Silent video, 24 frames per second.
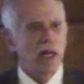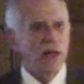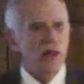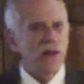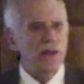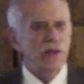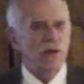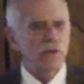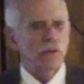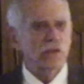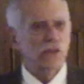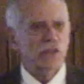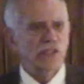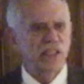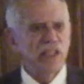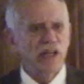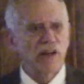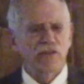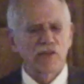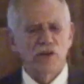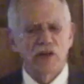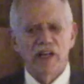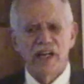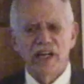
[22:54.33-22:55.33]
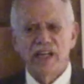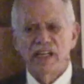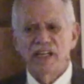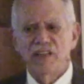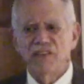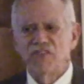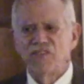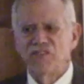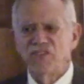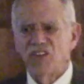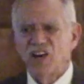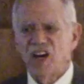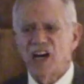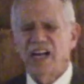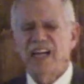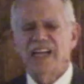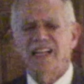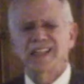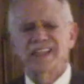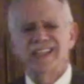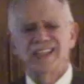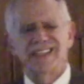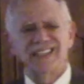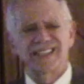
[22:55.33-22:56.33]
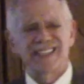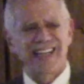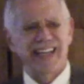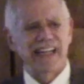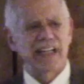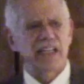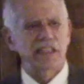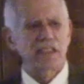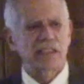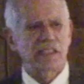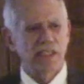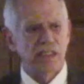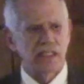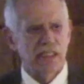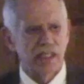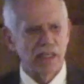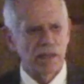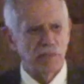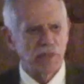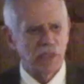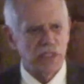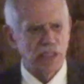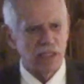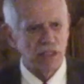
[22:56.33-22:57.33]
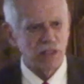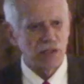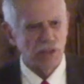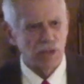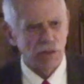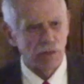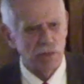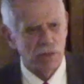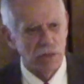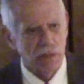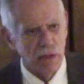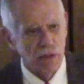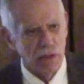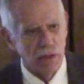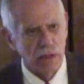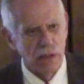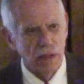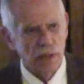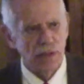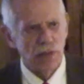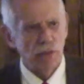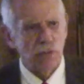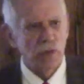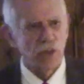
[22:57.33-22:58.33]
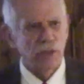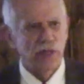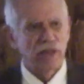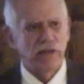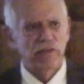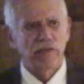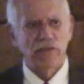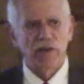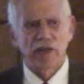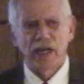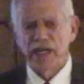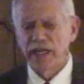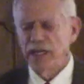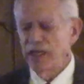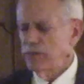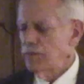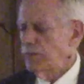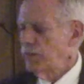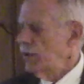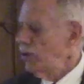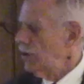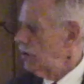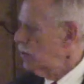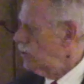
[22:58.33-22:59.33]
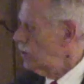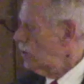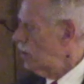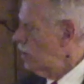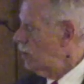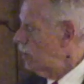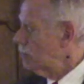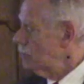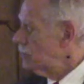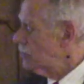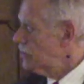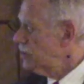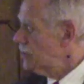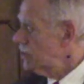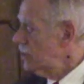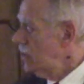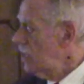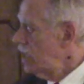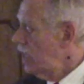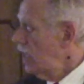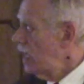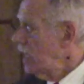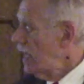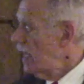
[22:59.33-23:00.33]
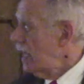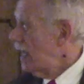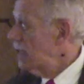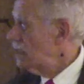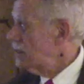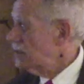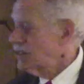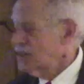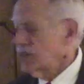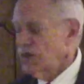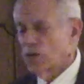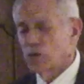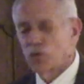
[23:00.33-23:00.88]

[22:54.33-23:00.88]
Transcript: There was never any violent anti Semitism. There were never any pogroms, as there